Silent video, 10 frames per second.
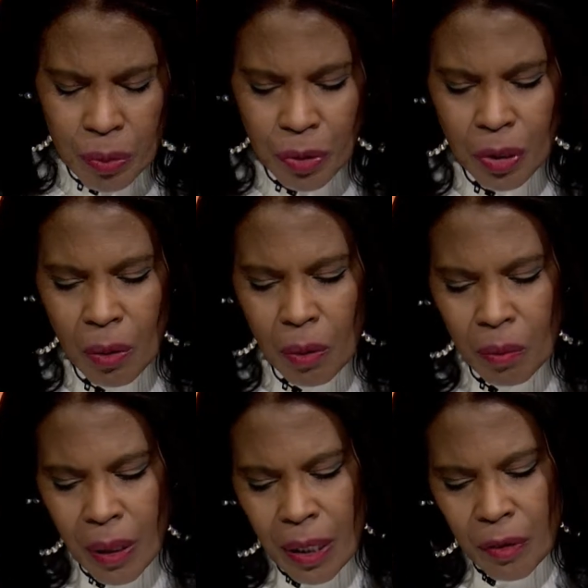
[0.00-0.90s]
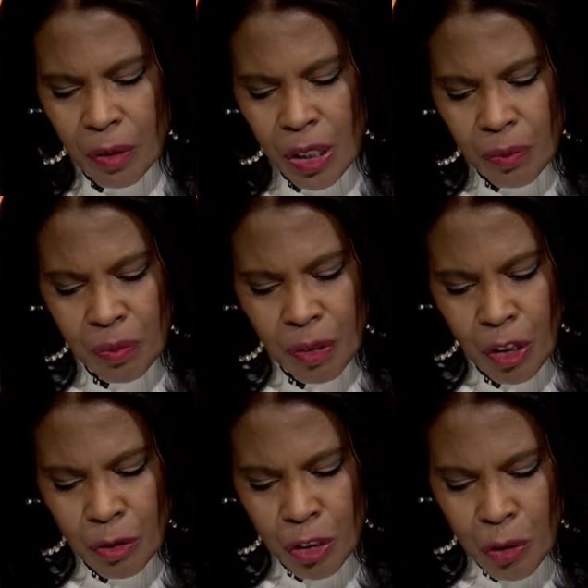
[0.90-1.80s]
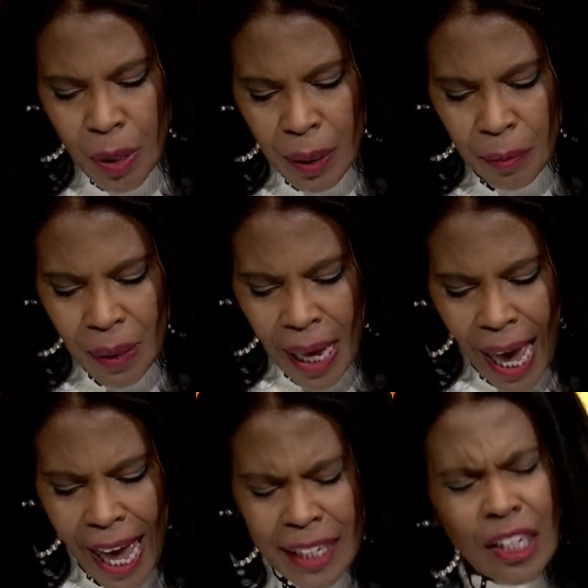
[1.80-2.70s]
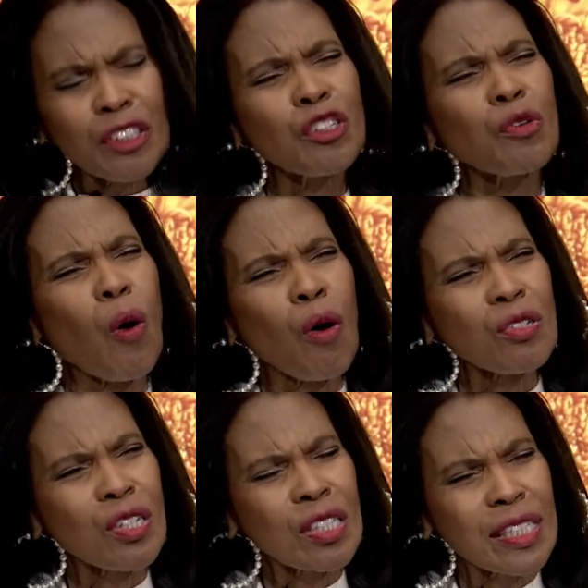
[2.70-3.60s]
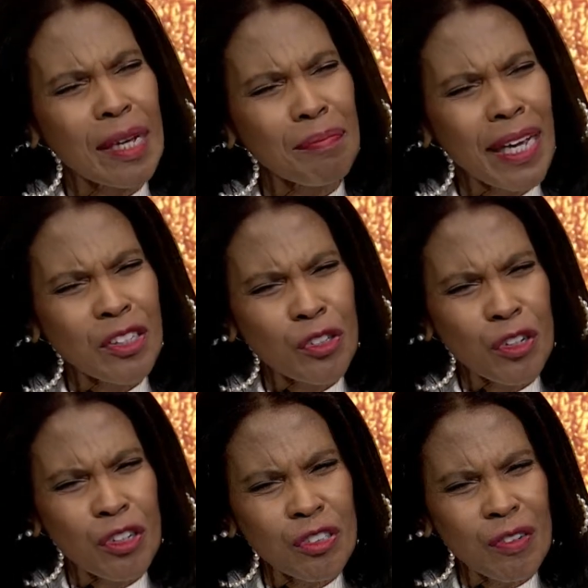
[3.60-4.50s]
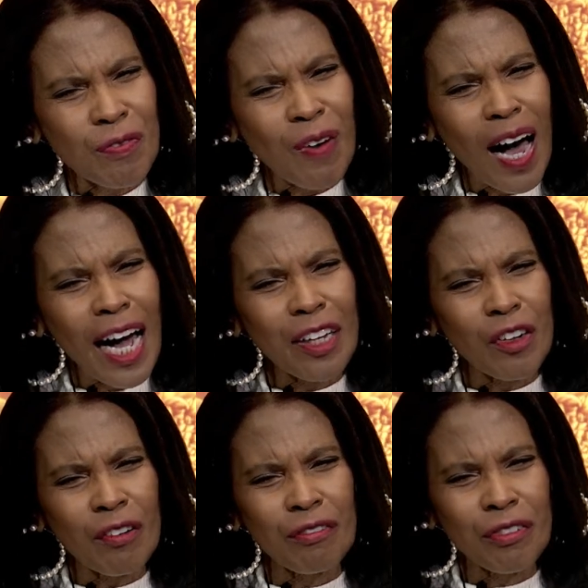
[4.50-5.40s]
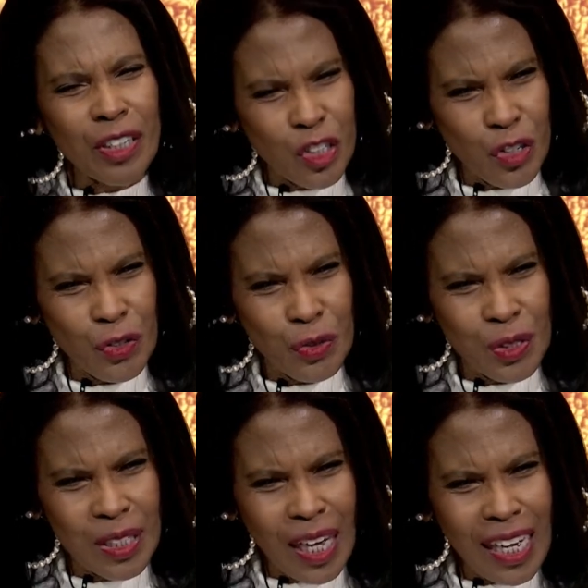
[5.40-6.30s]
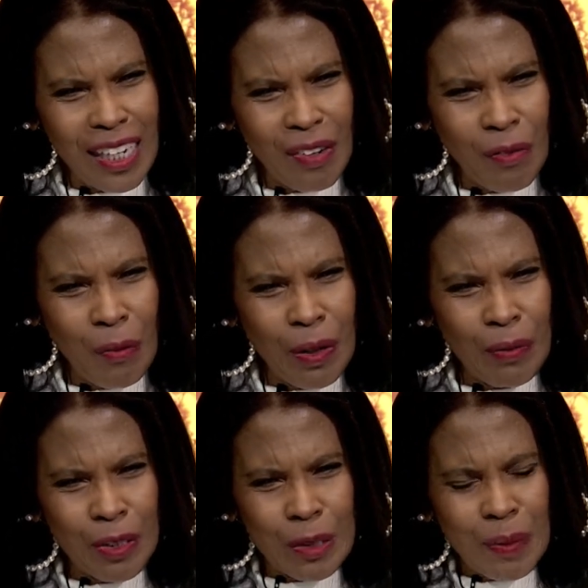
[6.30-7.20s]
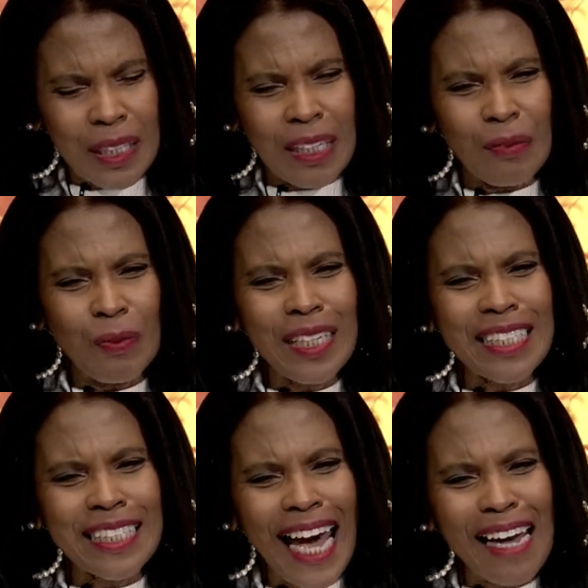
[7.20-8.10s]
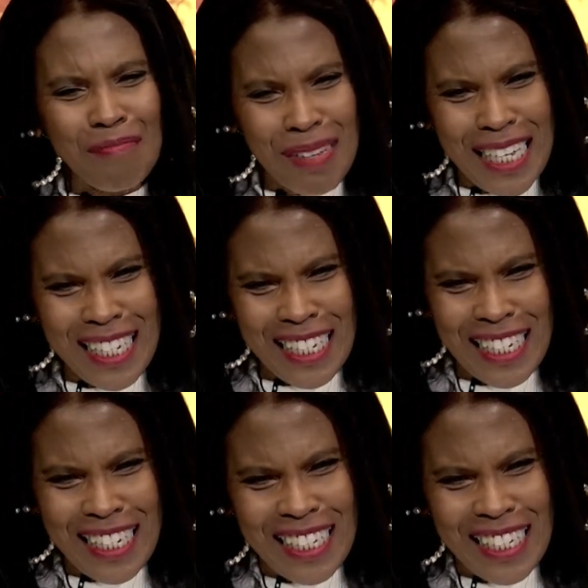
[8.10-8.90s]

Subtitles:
So you're doing it. And then you also said make sure you define your riches when we were speaking. What does that mean?